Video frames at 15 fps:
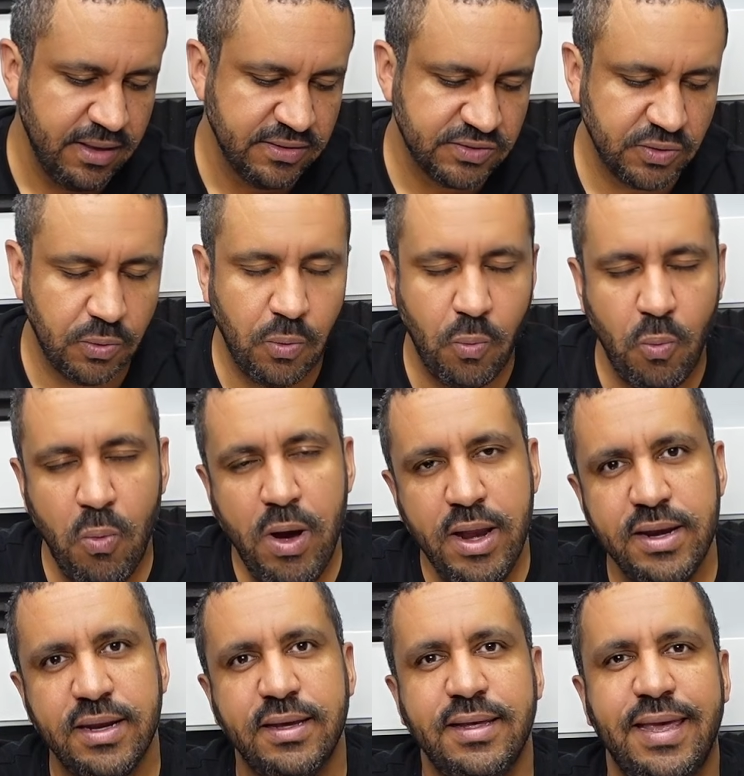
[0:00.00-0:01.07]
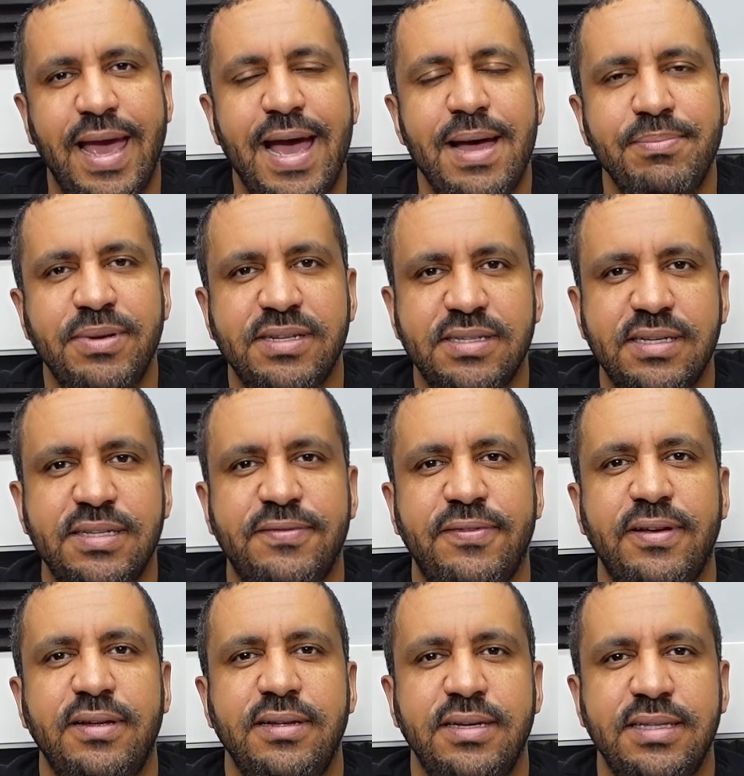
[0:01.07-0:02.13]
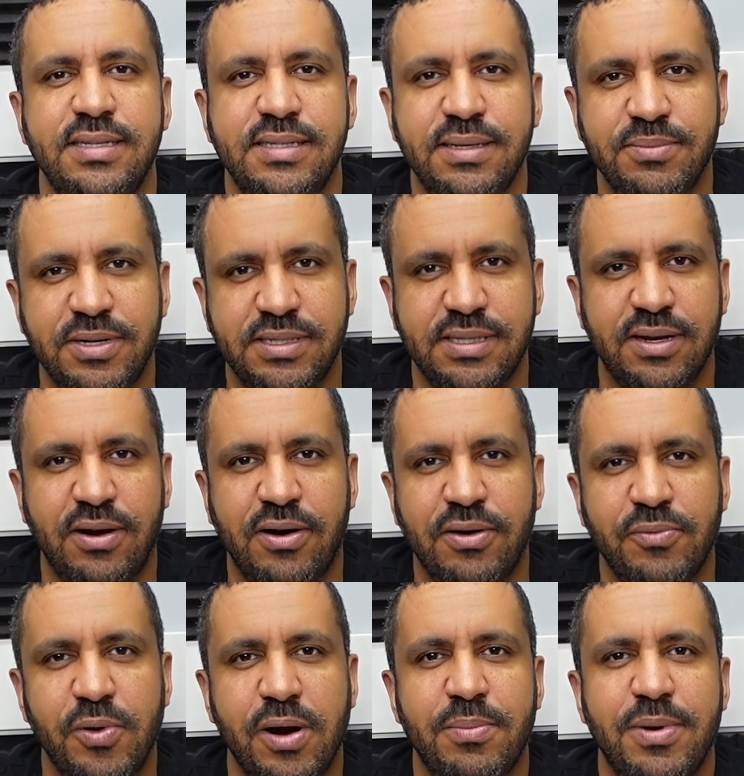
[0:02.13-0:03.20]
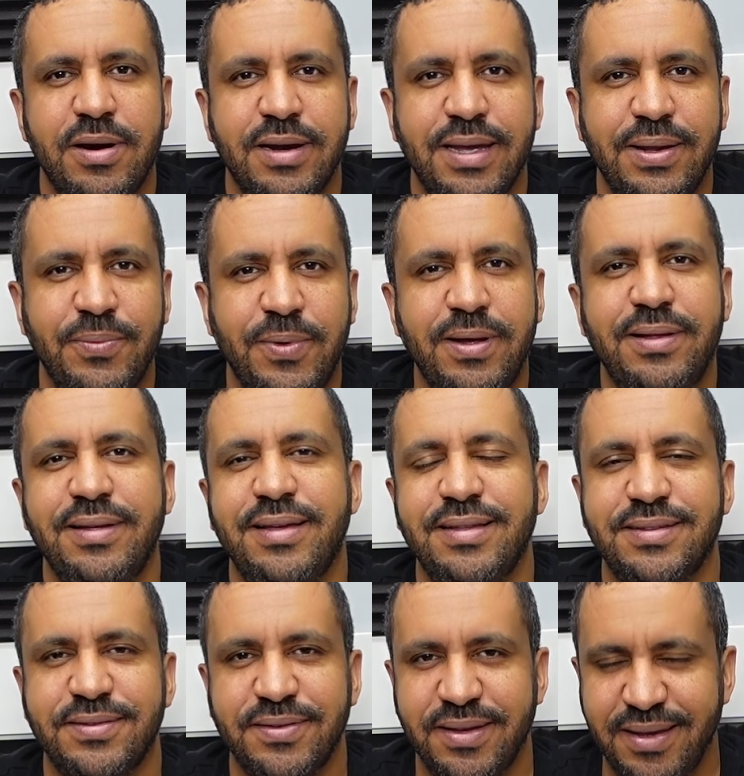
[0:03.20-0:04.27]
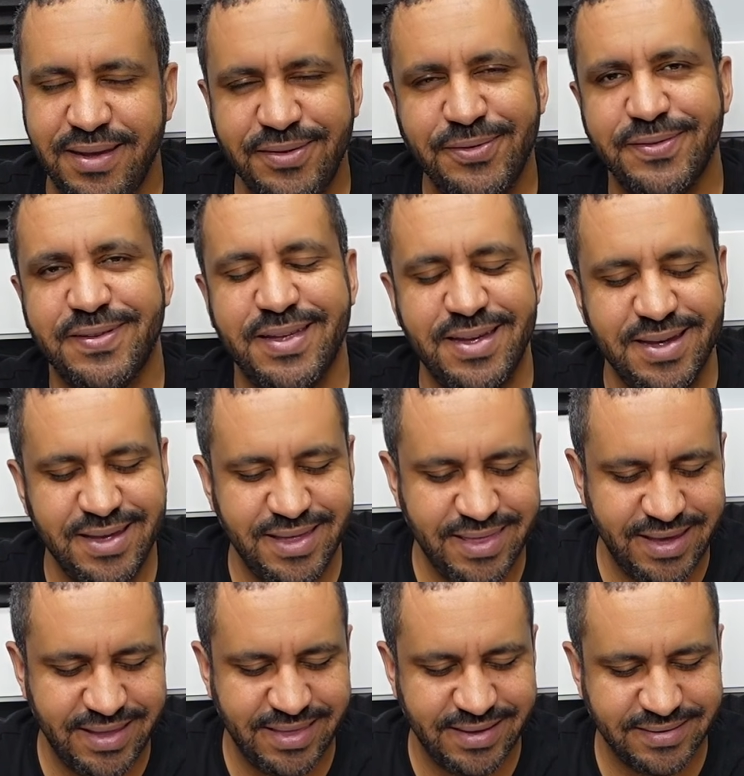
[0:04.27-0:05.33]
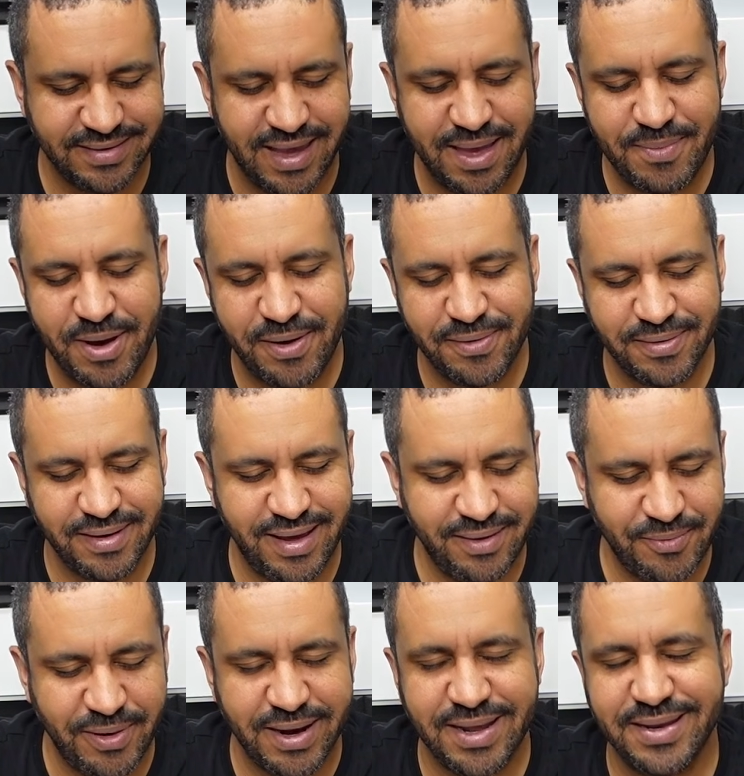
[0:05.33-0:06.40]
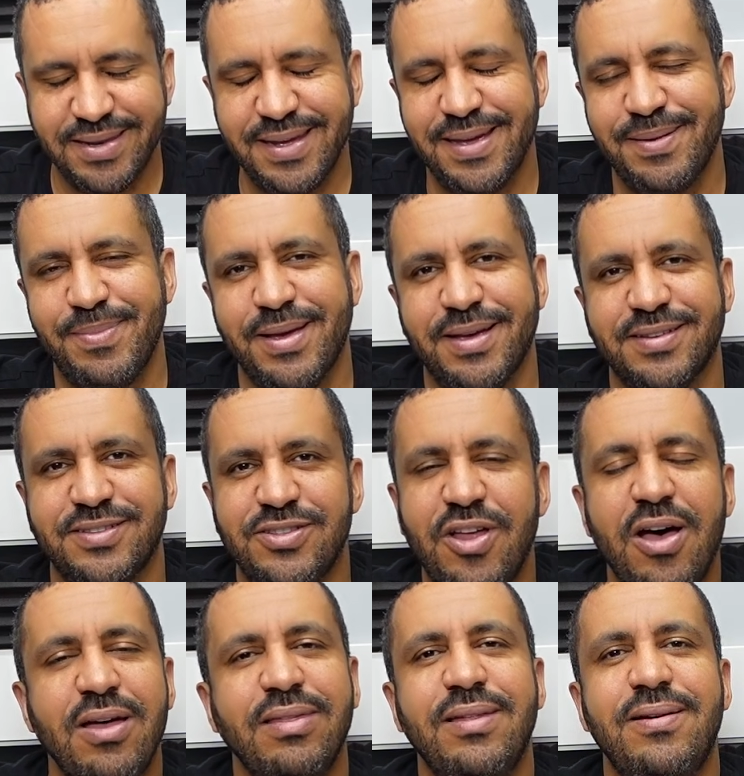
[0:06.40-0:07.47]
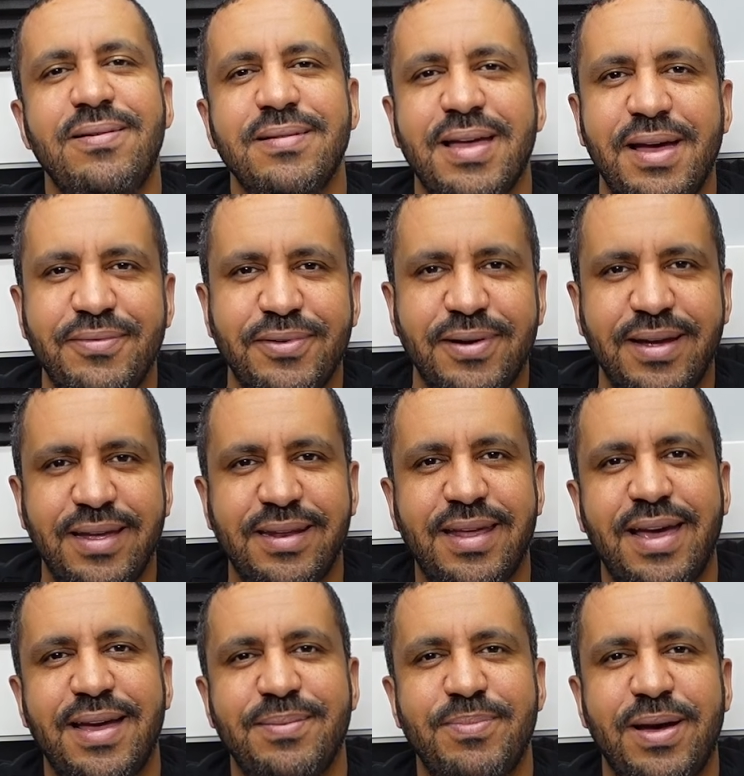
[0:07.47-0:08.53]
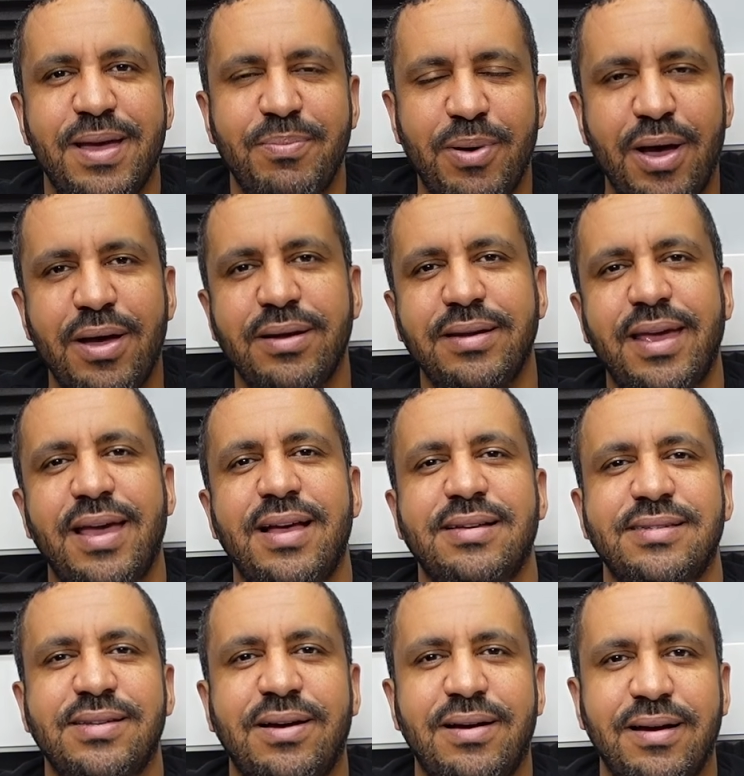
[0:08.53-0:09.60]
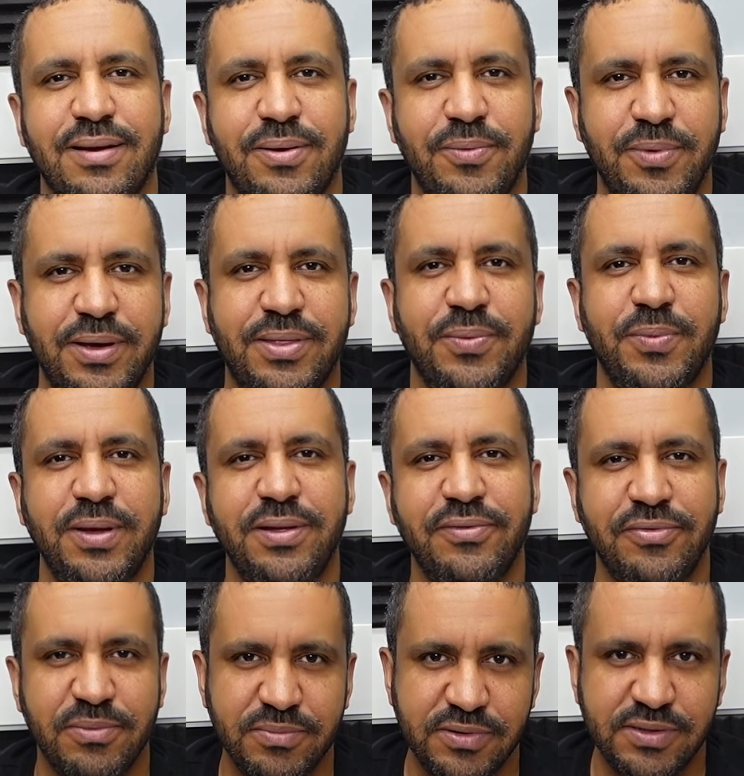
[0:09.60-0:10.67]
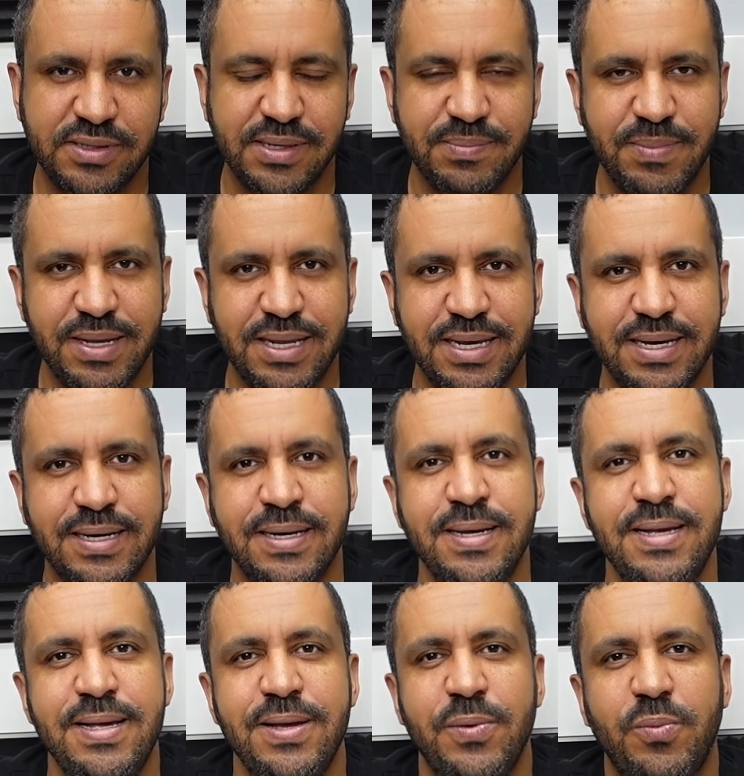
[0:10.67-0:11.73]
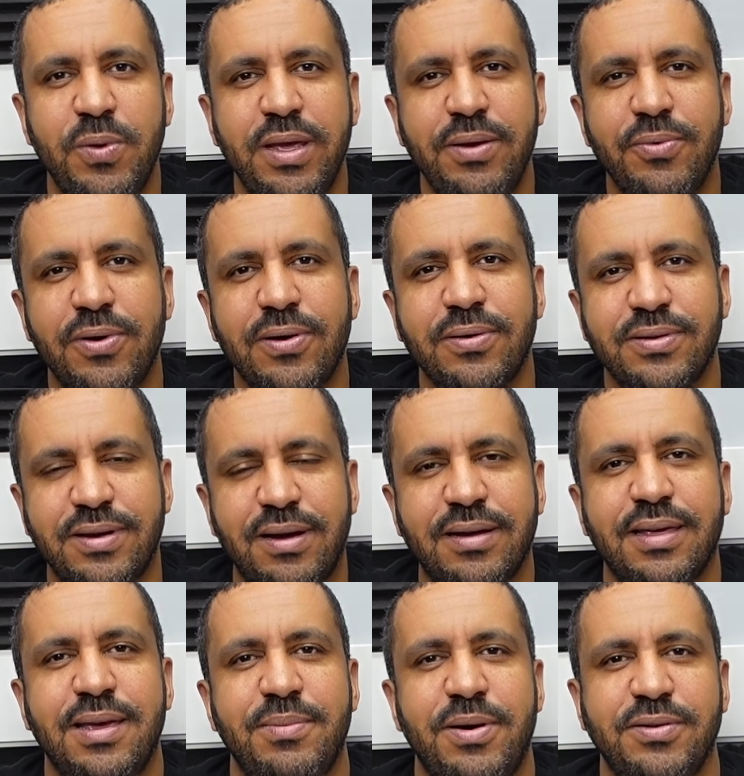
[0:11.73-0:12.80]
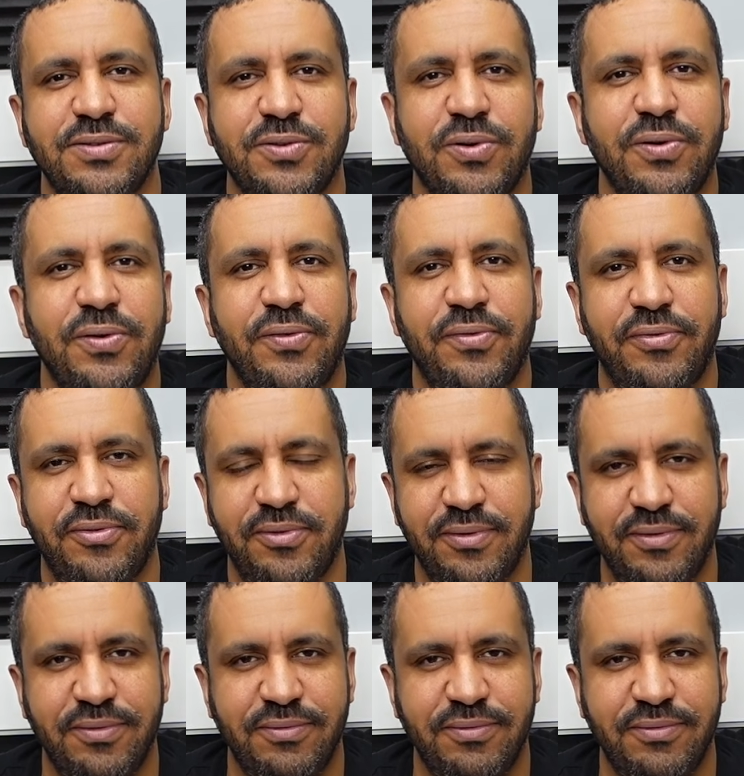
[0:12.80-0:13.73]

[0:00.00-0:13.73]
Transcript: So what gap does this fill in the sim racing hardware market? Well, it's interesting that this came out when it did, because not long after I had my podcast talk with Will from Boosted Media, we were talking about sort of